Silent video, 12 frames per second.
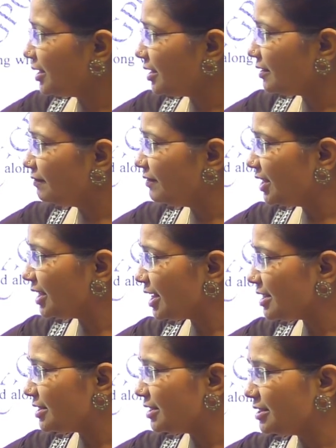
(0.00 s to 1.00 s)
Here weak
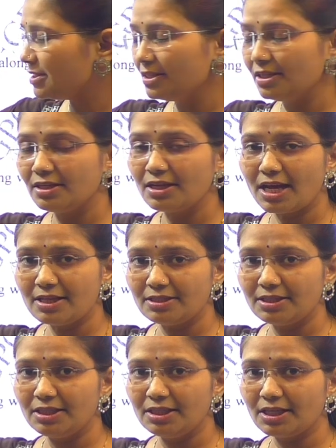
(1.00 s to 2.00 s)
acid is there,
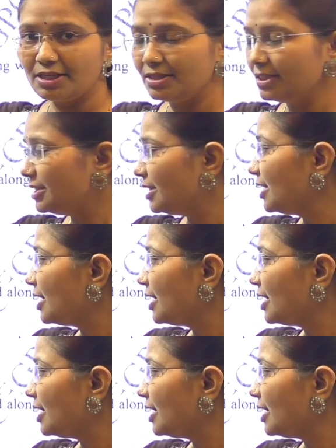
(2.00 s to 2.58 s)
acetic acid,